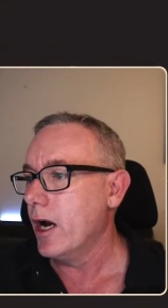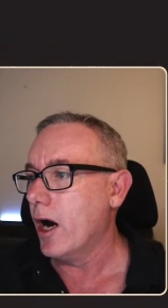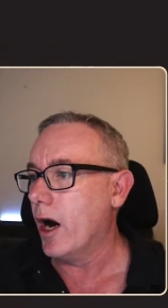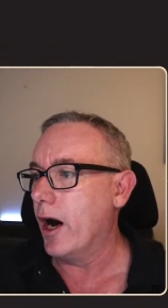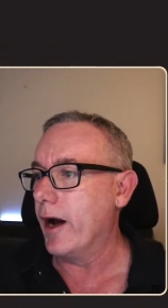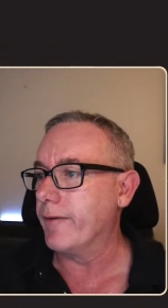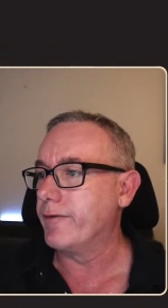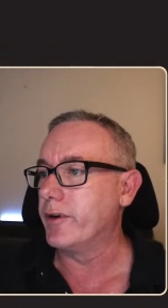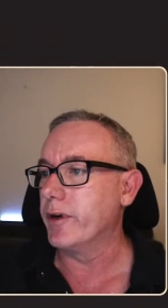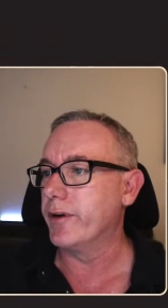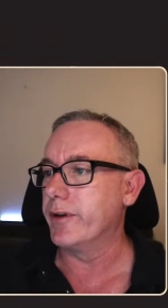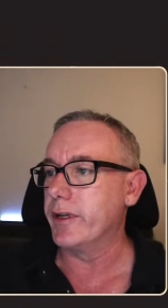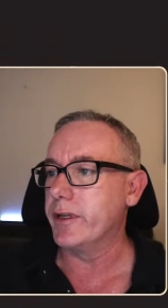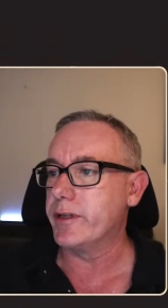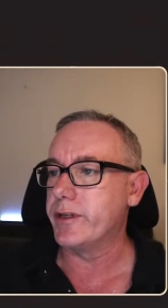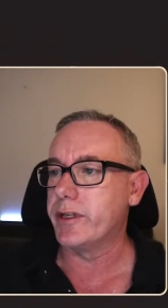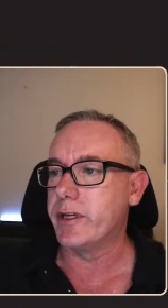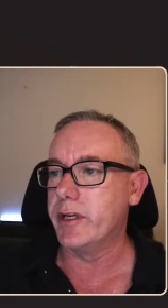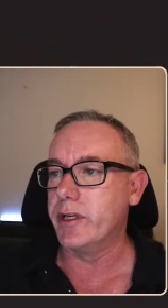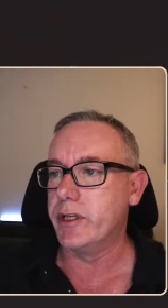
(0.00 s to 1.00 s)
I've got
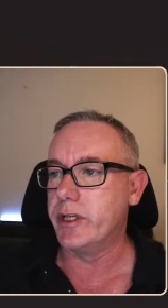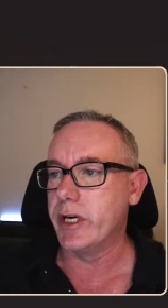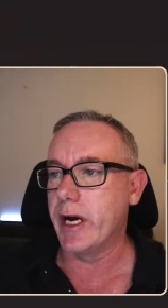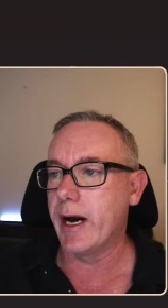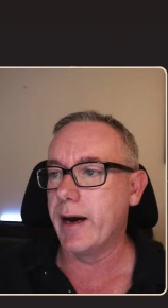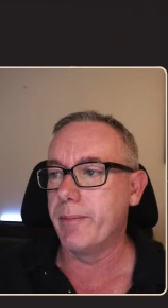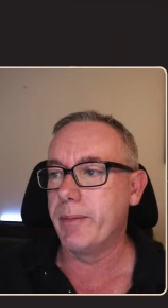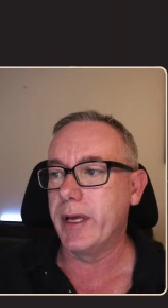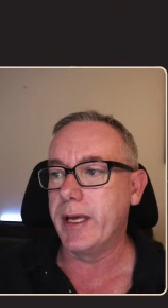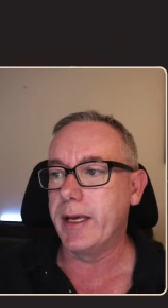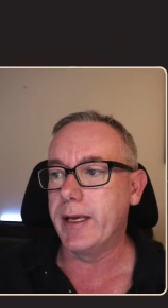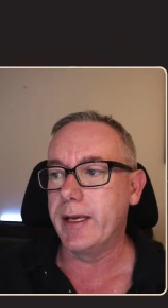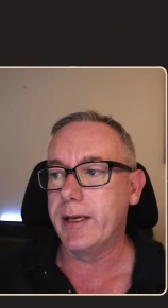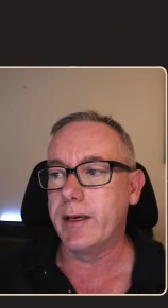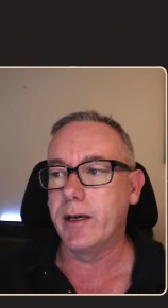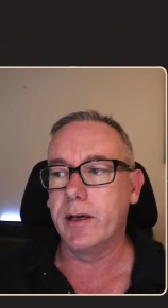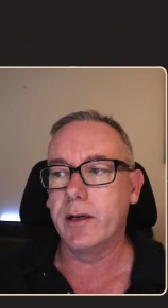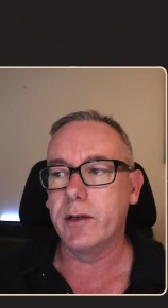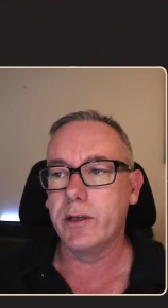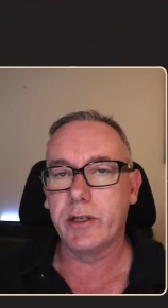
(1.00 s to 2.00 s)
this Kajabi
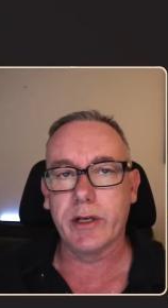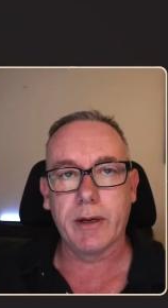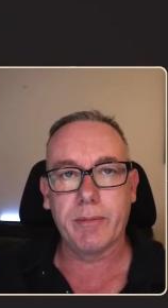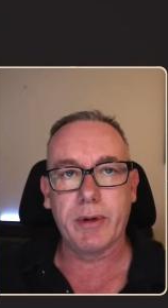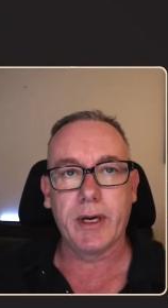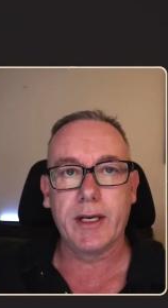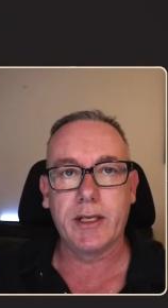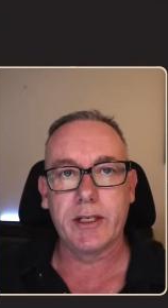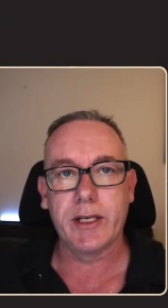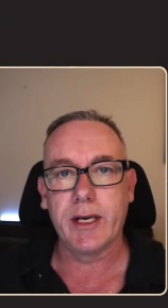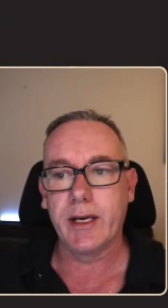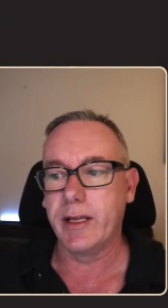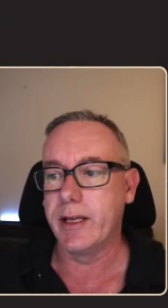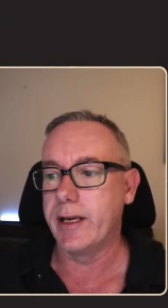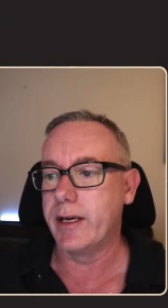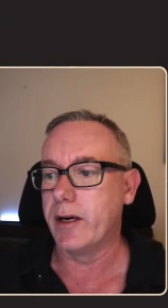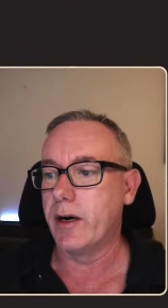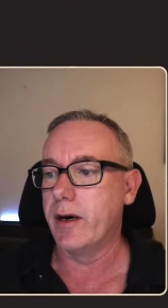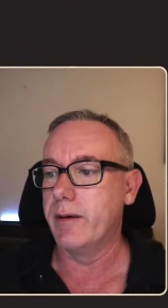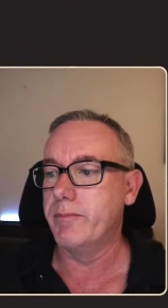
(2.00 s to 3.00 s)
GPT
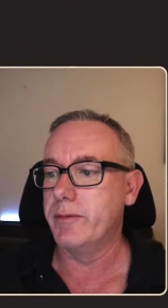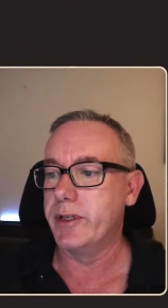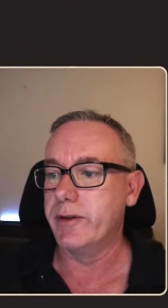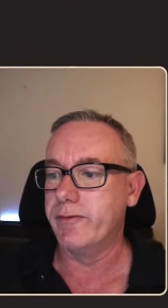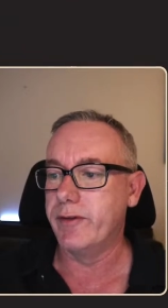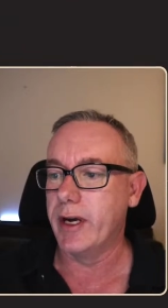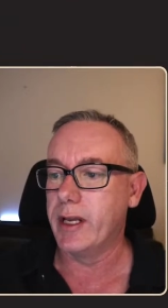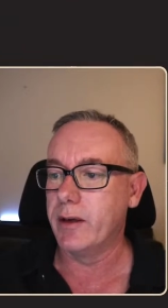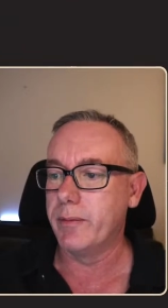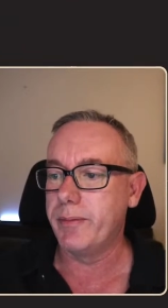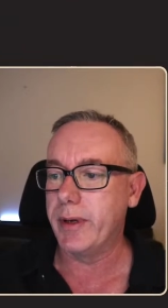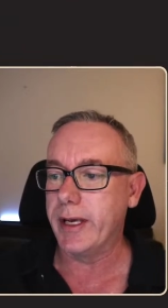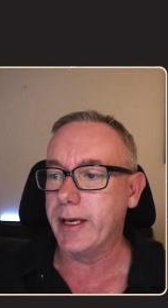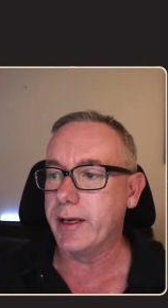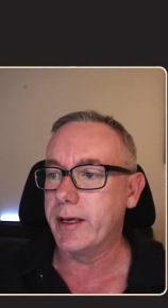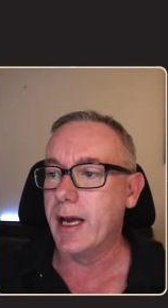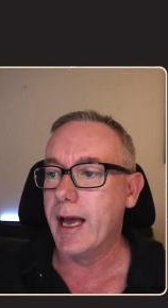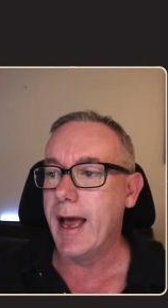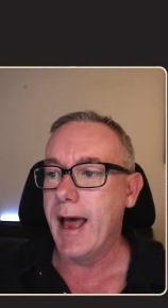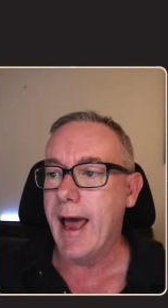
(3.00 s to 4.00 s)
that I'm
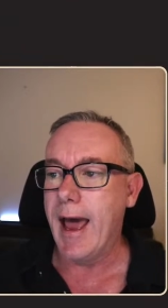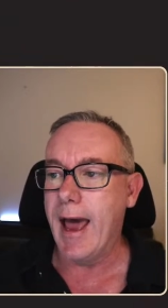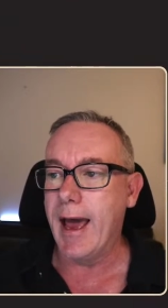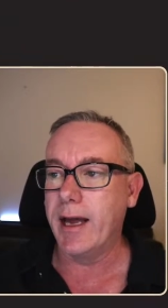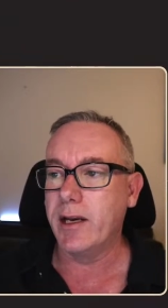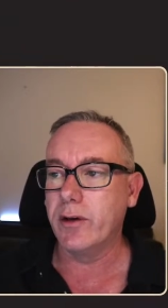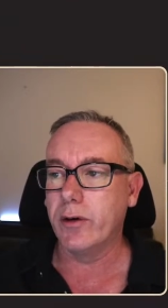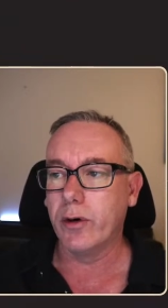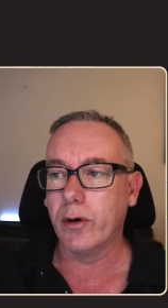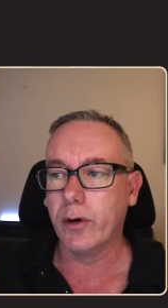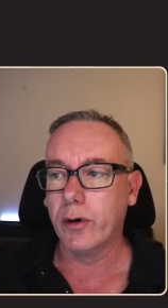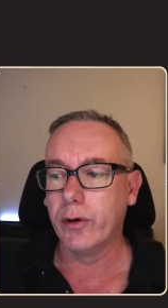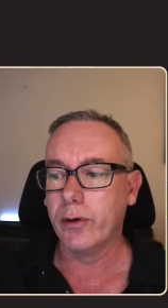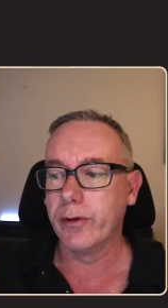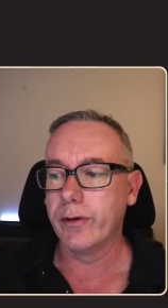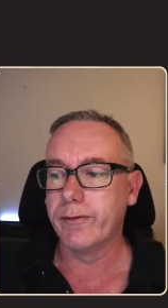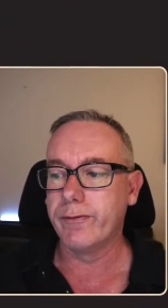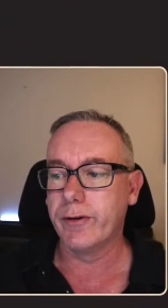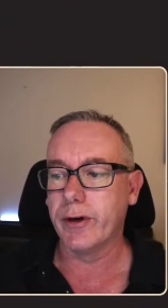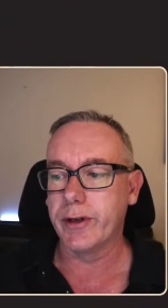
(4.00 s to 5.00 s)
developing, and all
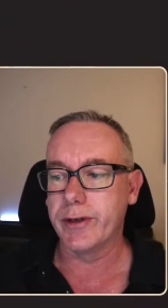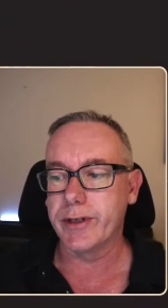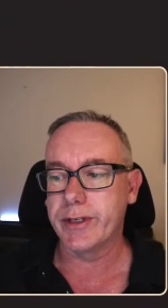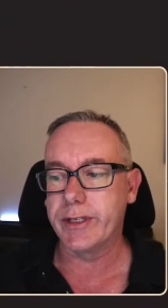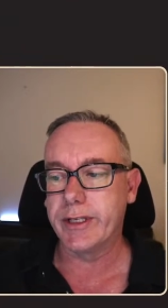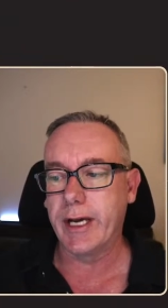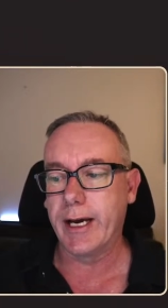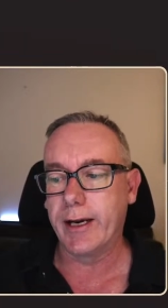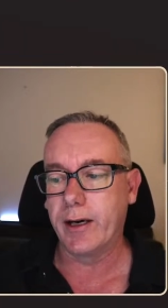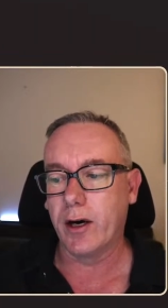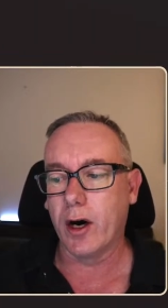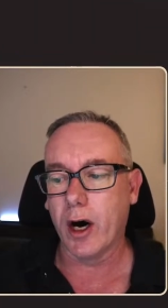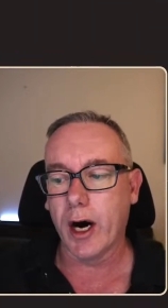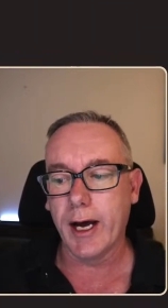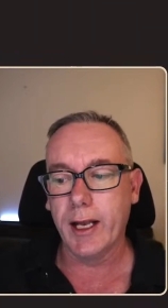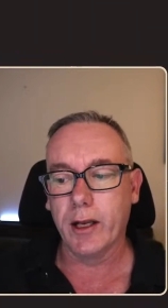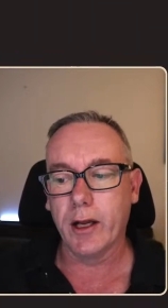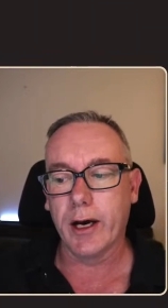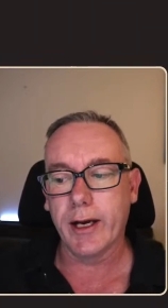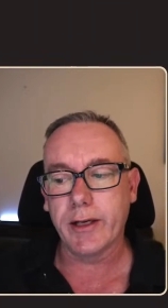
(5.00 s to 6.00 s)
the fonts that I
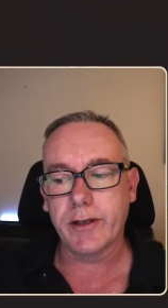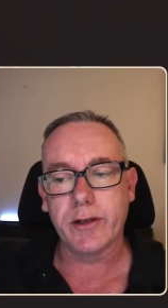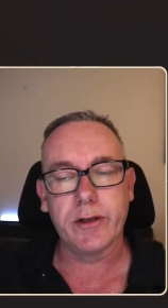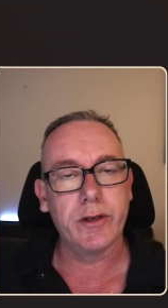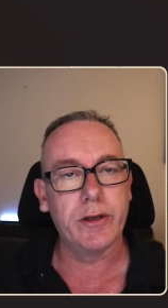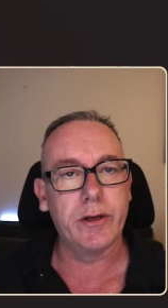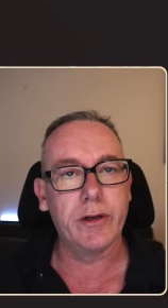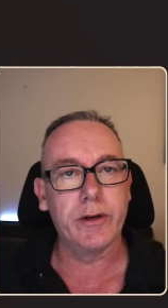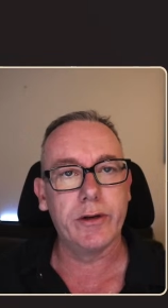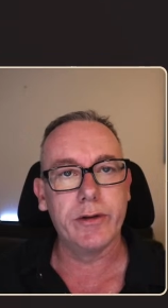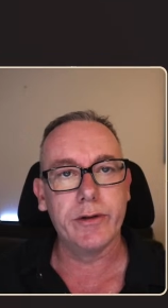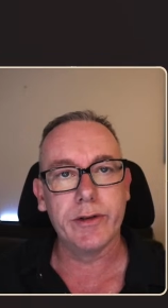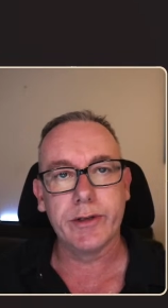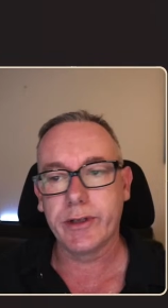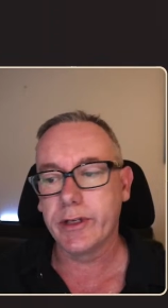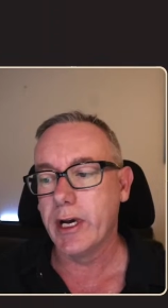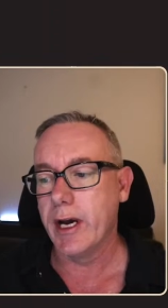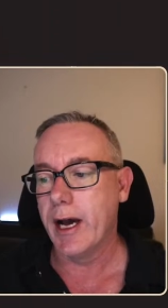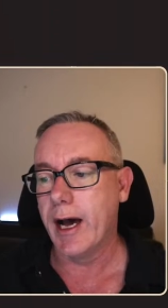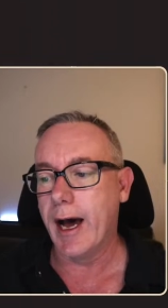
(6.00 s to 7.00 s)
like to
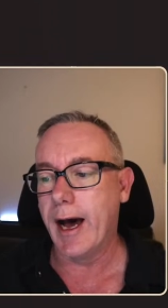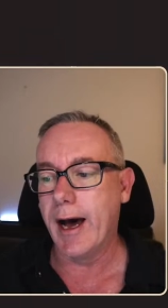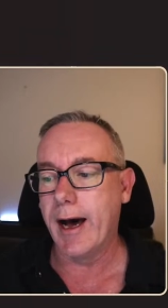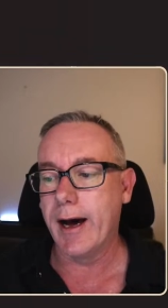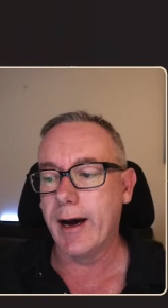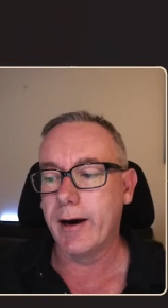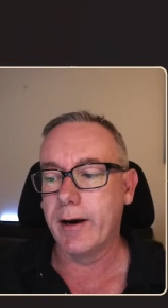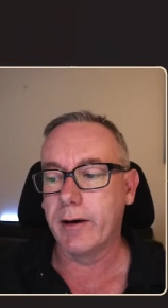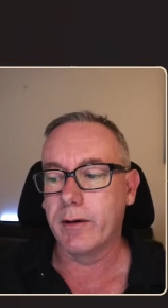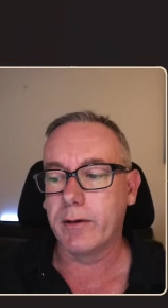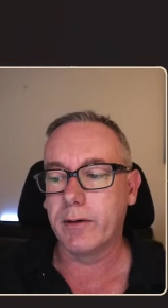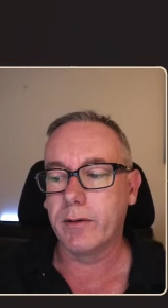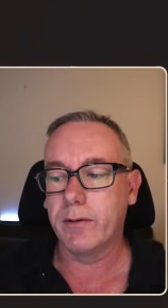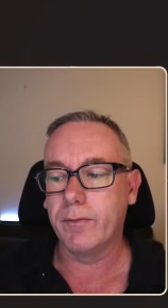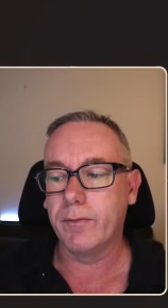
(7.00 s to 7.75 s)
use are